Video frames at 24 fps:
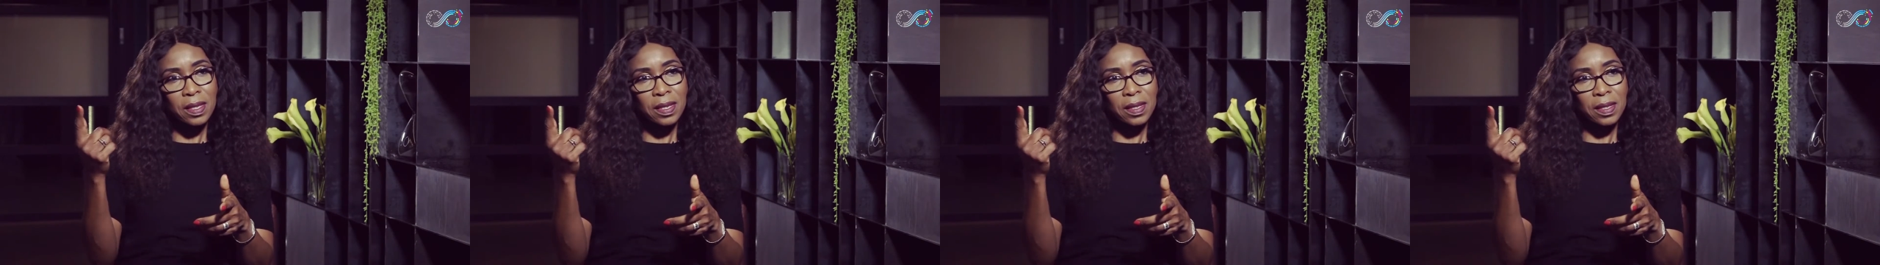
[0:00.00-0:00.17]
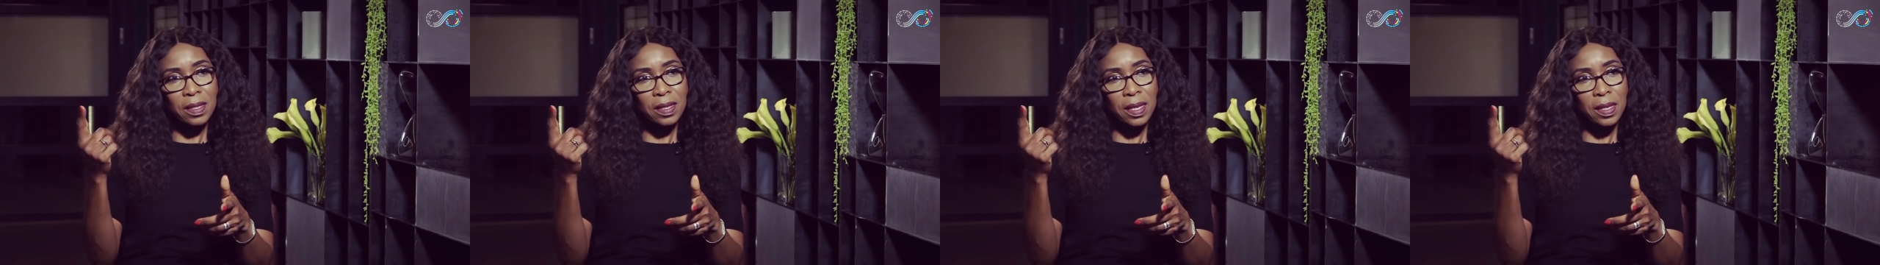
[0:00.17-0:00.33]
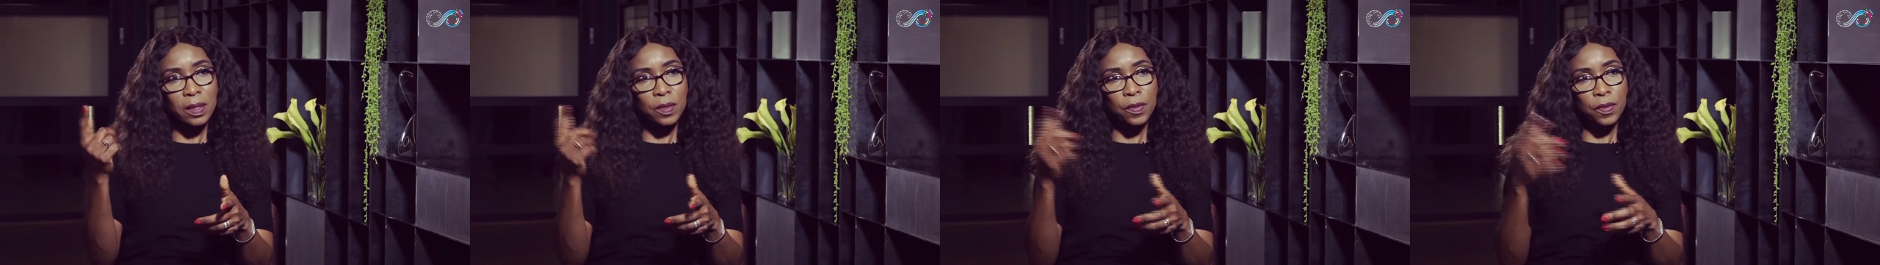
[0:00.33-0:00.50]

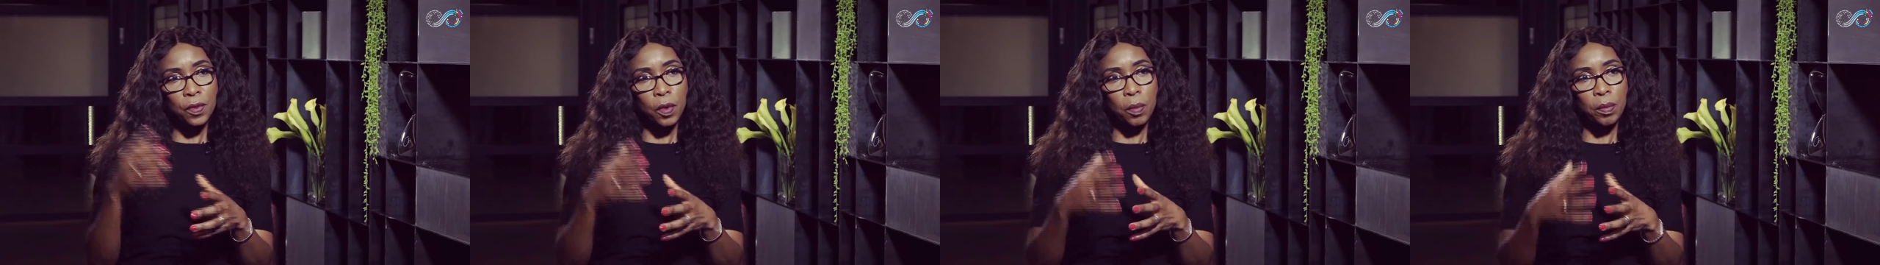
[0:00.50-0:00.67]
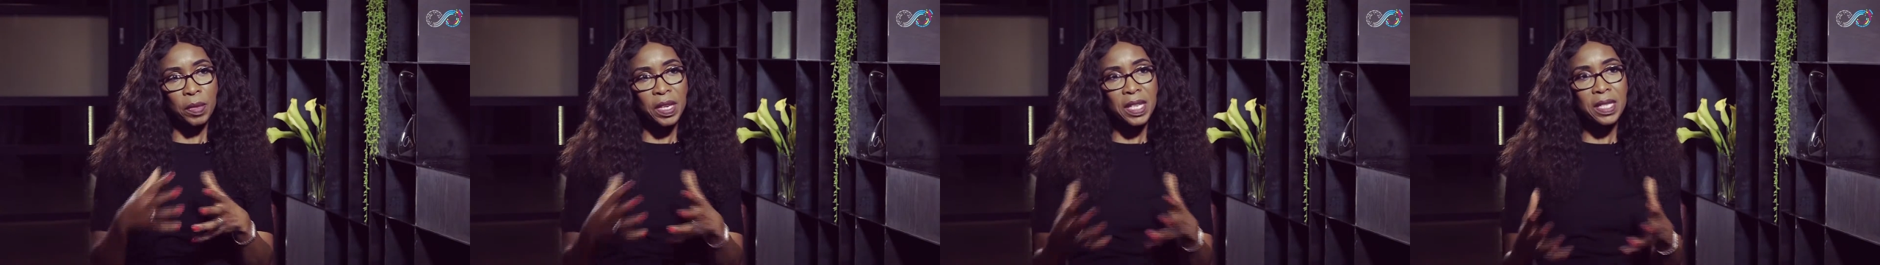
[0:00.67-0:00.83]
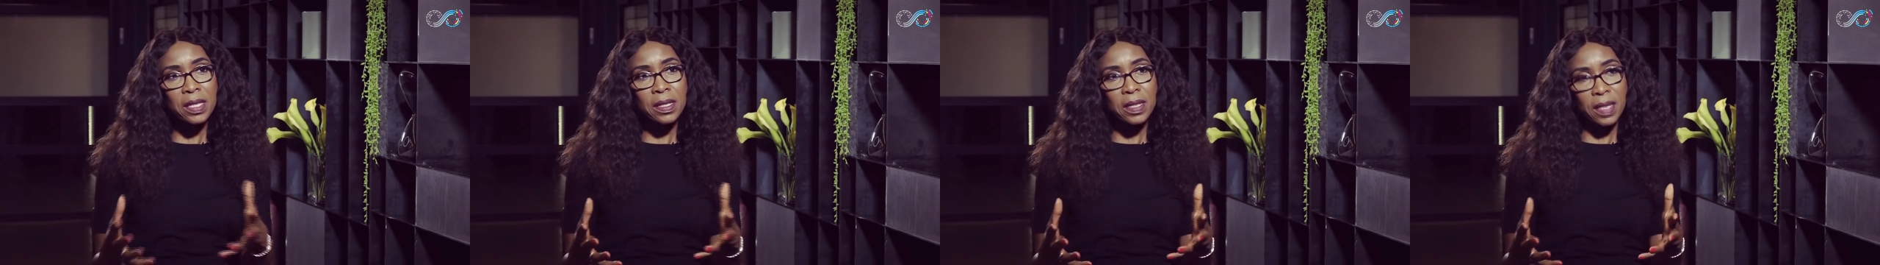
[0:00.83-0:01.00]
instance for
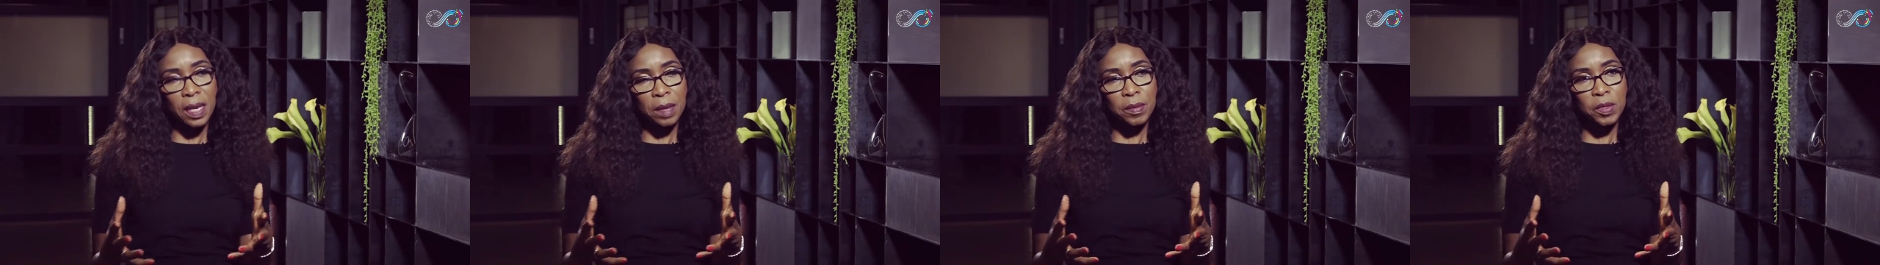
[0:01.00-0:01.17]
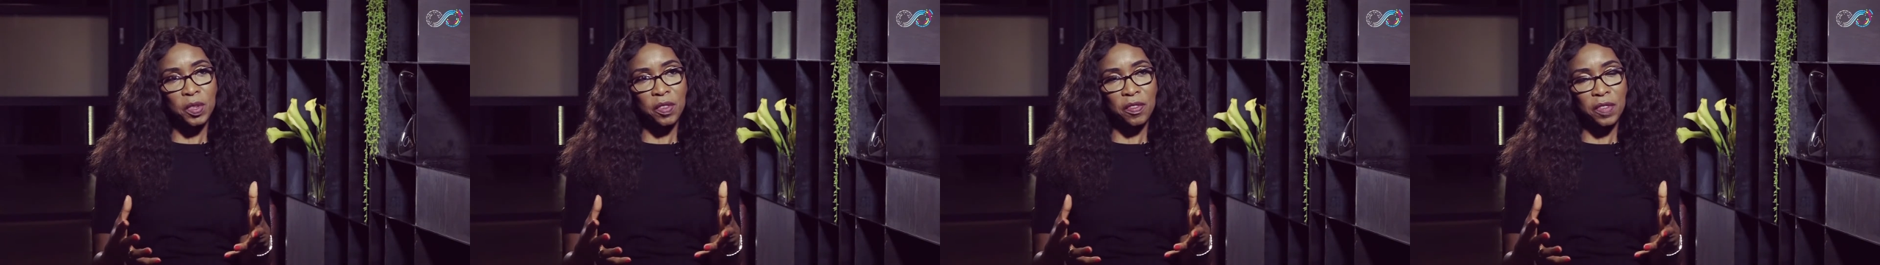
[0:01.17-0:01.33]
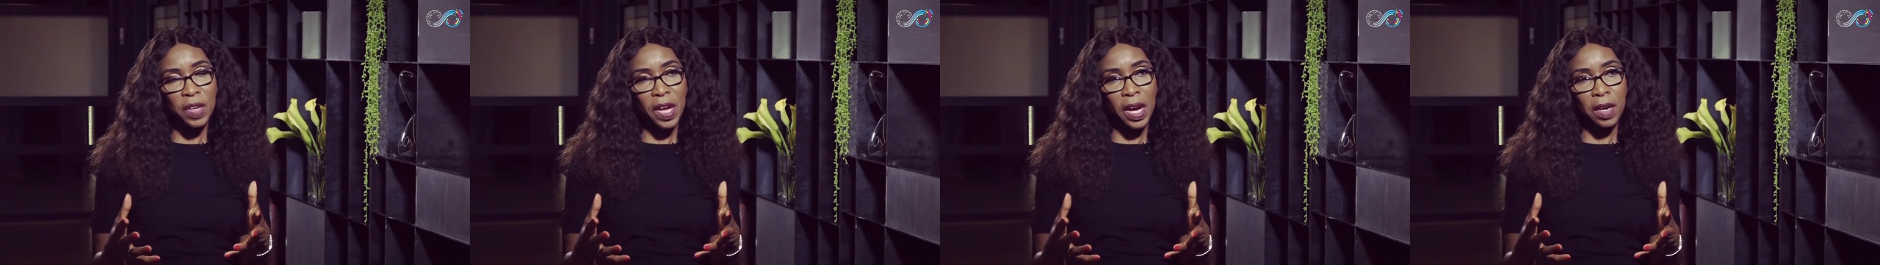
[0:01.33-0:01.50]
me in terms
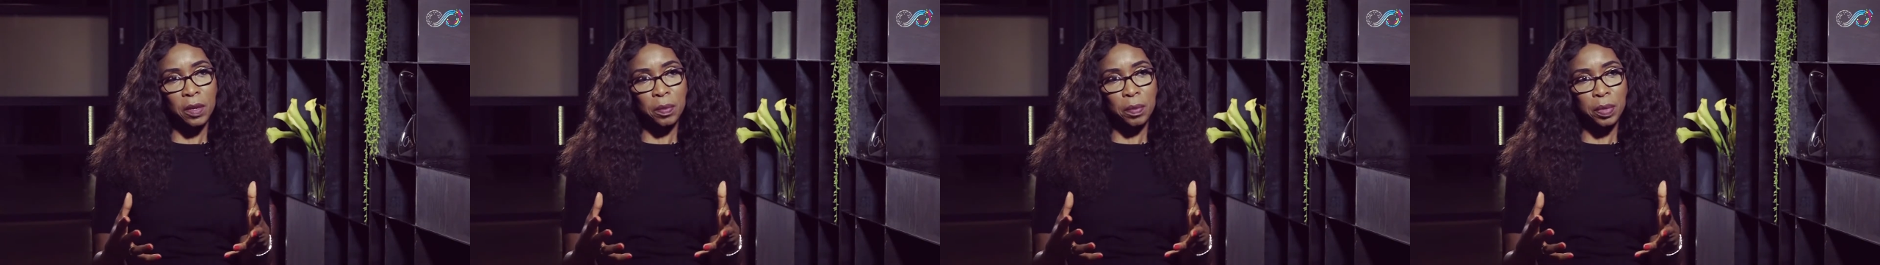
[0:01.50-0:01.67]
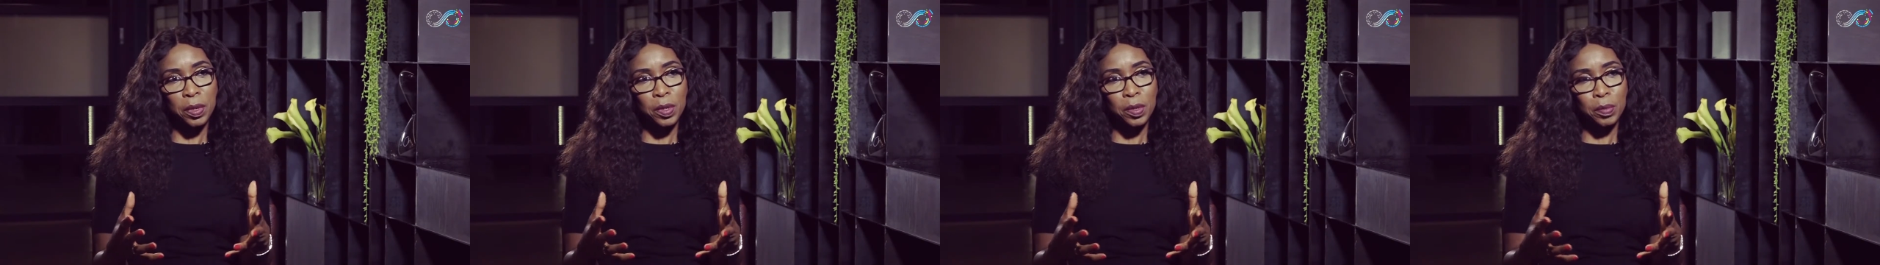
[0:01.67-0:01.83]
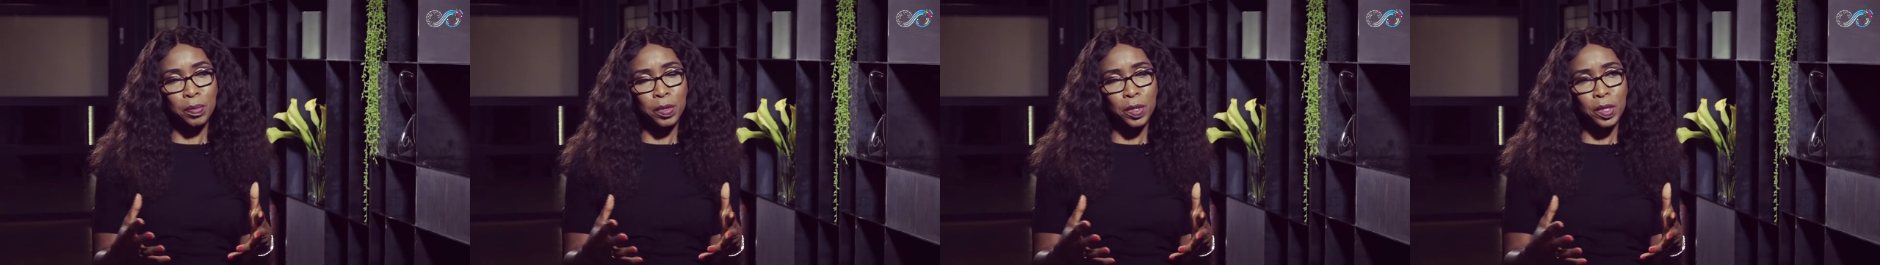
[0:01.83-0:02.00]
of young
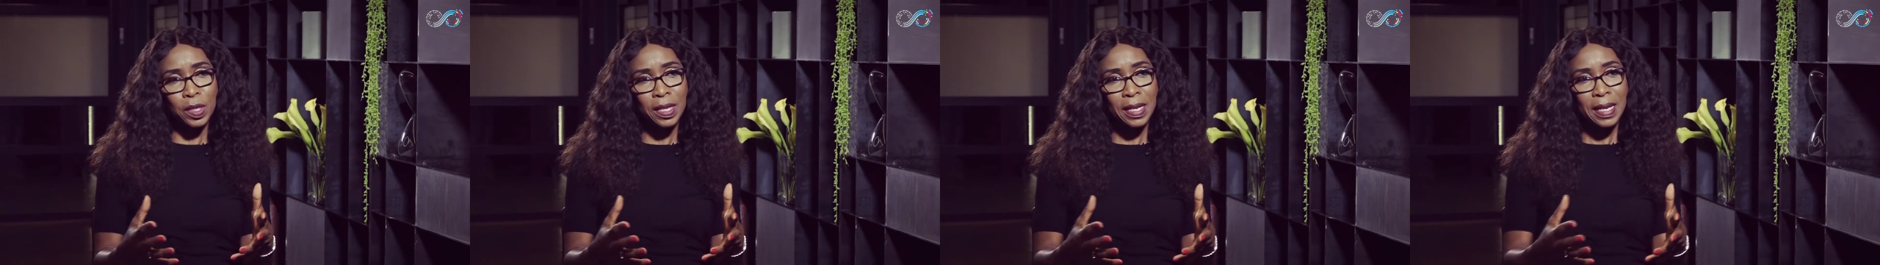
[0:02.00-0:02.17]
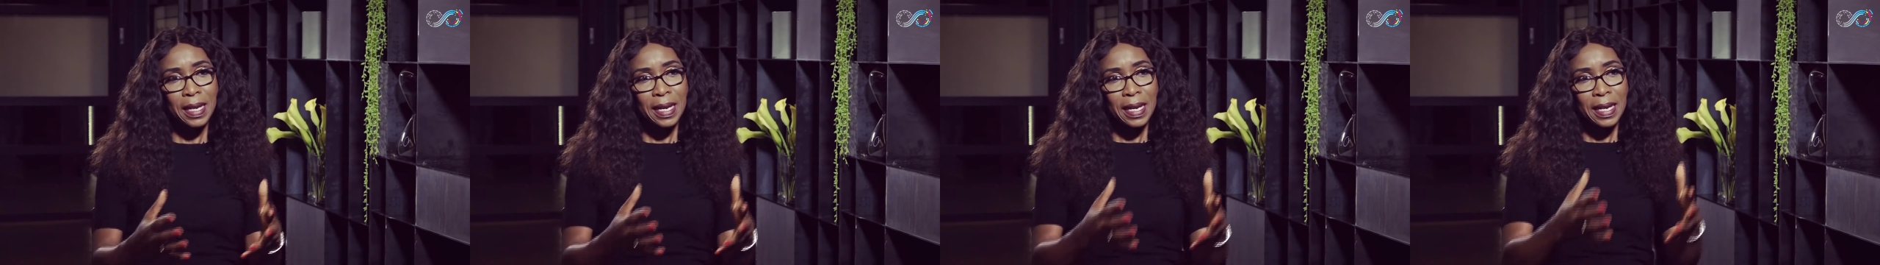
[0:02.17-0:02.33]
people,